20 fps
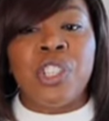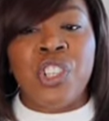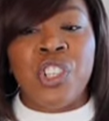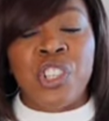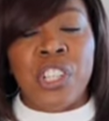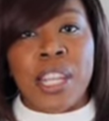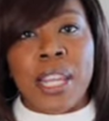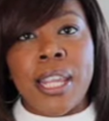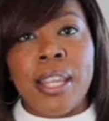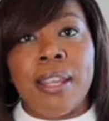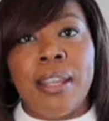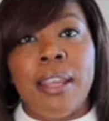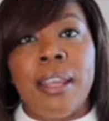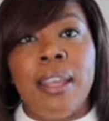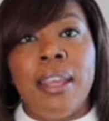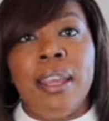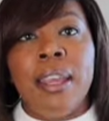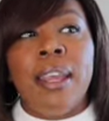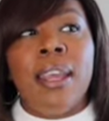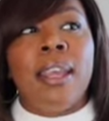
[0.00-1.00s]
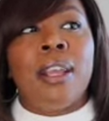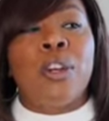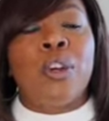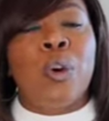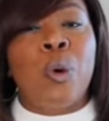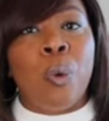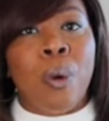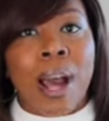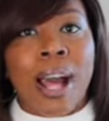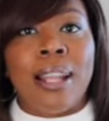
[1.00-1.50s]
chic
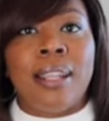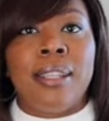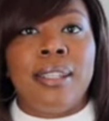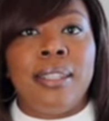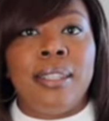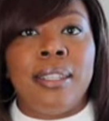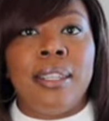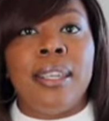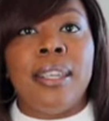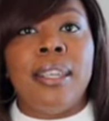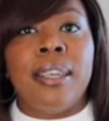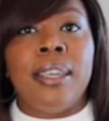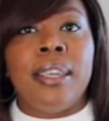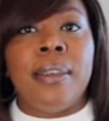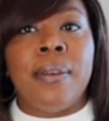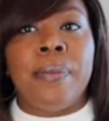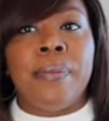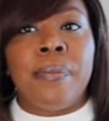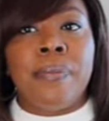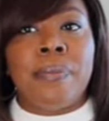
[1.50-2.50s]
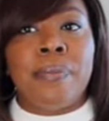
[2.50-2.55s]
quality